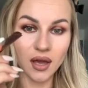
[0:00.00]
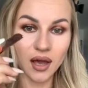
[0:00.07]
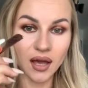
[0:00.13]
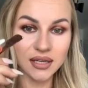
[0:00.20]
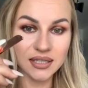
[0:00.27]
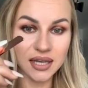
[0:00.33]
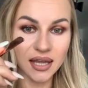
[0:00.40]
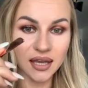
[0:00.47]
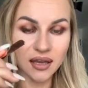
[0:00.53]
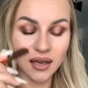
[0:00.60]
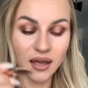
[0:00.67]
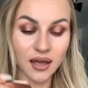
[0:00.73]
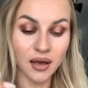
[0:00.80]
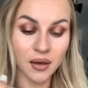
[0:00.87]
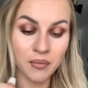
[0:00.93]
I take
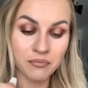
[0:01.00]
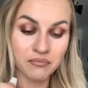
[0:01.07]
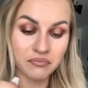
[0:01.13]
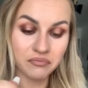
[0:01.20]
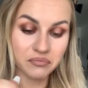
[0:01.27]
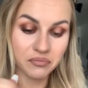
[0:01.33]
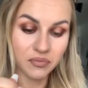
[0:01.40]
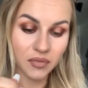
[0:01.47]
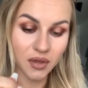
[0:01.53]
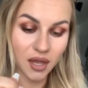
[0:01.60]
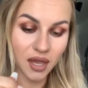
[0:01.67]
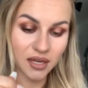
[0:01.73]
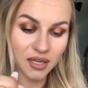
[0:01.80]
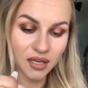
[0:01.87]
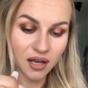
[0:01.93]

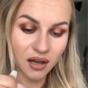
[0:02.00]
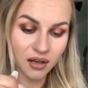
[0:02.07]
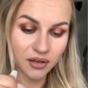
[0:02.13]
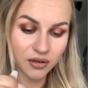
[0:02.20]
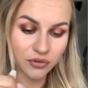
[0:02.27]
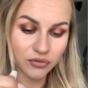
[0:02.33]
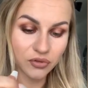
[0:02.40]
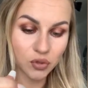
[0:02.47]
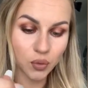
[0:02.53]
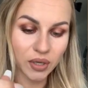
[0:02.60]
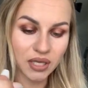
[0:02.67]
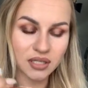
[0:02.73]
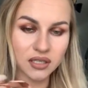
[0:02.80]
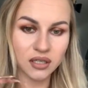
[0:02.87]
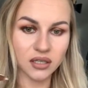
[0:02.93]
any kind of
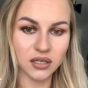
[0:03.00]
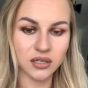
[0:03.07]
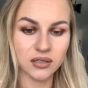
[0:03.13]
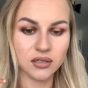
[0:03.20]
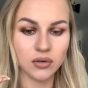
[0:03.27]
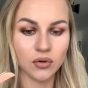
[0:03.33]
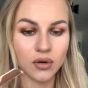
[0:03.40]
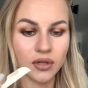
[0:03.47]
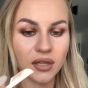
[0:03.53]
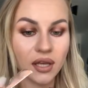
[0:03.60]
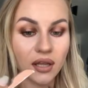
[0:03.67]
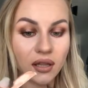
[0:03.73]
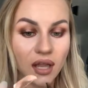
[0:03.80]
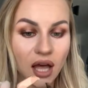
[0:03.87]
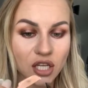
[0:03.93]
tweezers or
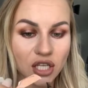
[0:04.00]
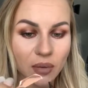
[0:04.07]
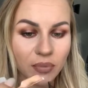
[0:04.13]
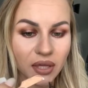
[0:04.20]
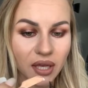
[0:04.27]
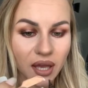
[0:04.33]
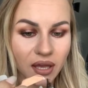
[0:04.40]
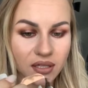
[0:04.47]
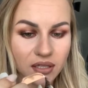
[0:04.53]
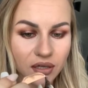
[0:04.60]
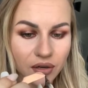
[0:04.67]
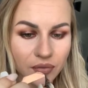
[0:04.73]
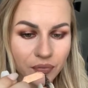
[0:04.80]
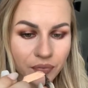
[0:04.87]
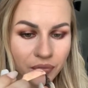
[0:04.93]
the lash
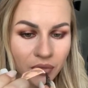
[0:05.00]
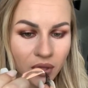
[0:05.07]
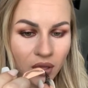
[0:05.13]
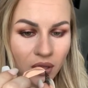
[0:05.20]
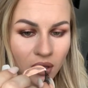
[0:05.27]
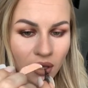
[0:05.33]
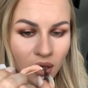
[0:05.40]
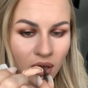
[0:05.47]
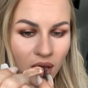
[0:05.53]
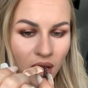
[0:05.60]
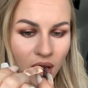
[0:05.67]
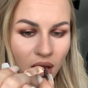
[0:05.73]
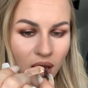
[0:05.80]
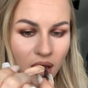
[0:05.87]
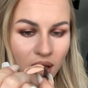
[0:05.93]
applicator,
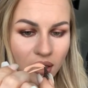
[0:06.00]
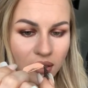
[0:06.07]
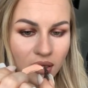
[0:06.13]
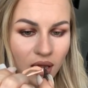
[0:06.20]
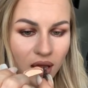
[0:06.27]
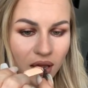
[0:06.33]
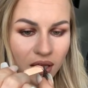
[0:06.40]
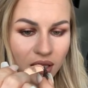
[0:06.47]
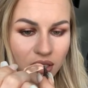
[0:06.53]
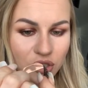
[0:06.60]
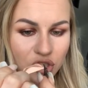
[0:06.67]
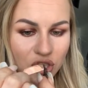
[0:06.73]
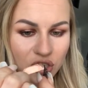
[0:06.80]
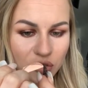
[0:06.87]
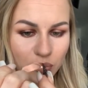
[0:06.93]
and I
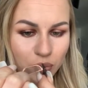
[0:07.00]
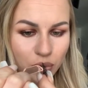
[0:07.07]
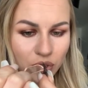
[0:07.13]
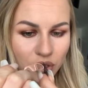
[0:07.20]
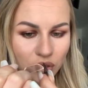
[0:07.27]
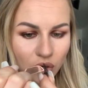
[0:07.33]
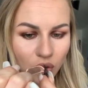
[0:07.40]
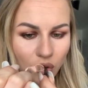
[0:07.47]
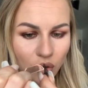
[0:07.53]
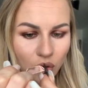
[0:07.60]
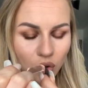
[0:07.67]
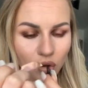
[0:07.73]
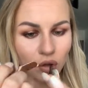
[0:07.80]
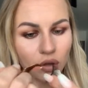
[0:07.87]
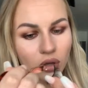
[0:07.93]
just put it
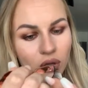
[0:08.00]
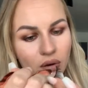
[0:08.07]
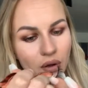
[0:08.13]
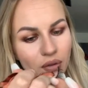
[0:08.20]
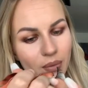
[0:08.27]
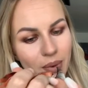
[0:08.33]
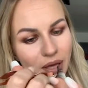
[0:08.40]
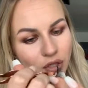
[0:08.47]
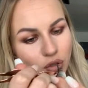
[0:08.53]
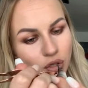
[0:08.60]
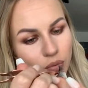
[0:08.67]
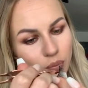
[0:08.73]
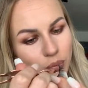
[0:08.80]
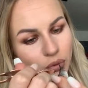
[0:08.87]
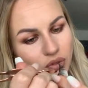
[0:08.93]
all around the band. You
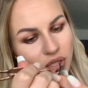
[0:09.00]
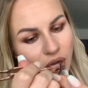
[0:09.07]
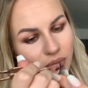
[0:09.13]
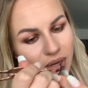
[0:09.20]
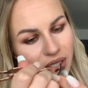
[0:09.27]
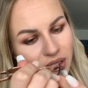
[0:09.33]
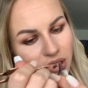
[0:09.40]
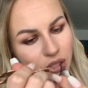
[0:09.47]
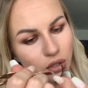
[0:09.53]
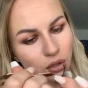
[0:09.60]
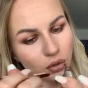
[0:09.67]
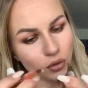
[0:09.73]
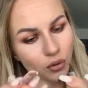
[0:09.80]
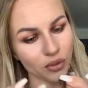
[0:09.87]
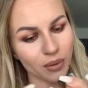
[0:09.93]
can put directly
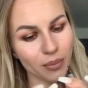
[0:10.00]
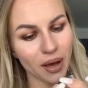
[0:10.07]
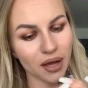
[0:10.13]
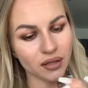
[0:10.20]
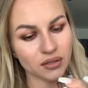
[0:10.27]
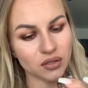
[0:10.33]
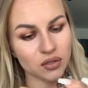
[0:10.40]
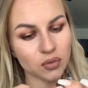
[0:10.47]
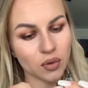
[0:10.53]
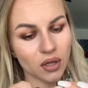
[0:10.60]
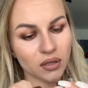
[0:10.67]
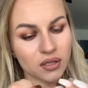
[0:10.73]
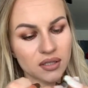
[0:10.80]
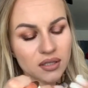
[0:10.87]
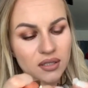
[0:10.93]
glue on the band as
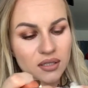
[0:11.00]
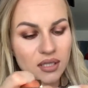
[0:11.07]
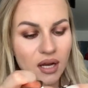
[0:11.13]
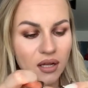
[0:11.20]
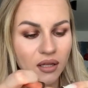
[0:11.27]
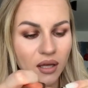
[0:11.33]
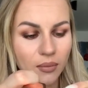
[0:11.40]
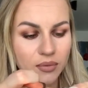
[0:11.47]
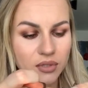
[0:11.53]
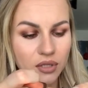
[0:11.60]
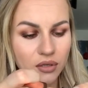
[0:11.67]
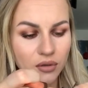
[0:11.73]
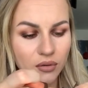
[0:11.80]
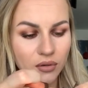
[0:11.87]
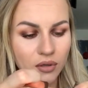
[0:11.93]
well. It's entirely up
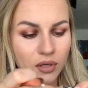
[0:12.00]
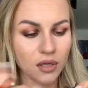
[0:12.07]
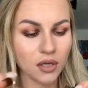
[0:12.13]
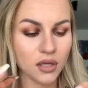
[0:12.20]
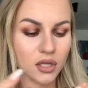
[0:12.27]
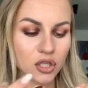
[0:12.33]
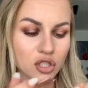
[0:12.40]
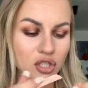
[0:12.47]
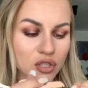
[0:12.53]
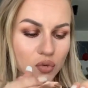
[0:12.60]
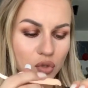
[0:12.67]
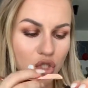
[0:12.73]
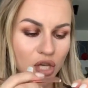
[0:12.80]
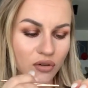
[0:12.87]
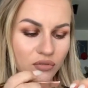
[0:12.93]
to you. It's just
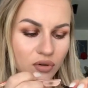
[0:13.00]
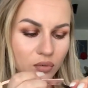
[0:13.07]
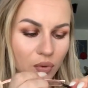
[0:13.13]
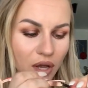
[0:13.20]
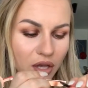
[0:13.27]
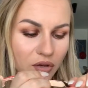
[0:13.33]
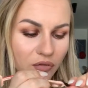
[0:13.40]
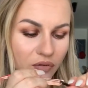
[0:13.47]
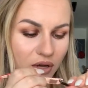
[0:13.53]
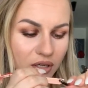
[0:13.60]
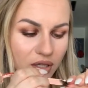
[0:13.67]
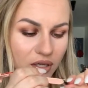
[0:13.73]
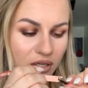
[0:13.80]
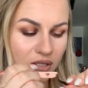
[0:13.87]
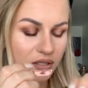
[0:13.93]
whichever way you
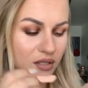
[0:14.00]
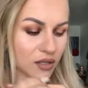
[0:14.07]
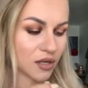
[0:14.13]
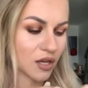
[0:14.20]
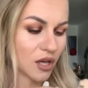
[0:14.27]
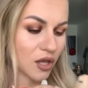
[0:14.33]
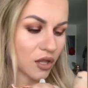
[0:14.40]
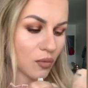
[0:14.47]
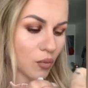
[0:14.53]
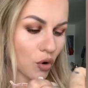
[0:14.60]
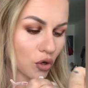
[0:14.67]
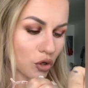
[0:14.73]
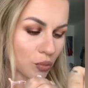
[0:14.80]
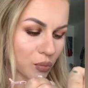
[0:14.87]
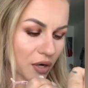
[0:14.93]
find it easier. The
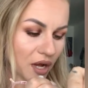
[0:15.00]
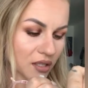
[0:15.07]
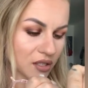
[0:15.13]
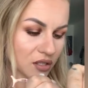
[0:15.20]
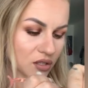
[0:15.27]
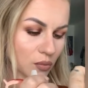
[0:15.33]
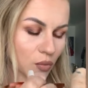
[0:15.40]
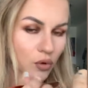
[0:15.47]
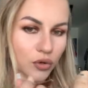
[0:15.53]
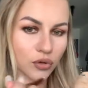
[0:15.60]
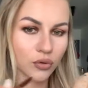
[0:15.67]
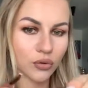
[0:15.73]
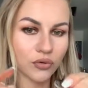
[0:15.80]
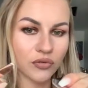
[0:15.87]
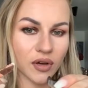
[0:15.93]
more you practice, the more
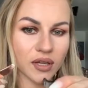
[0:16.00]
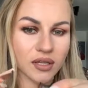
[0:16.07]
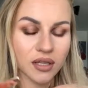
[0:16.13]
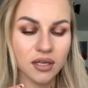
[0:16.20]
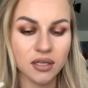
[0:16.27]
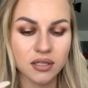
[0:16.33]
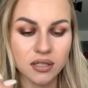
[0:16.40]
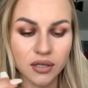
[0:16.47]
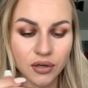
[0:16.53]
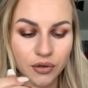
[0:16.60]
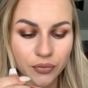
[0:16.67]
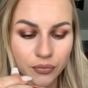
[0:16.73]
you will find it easier.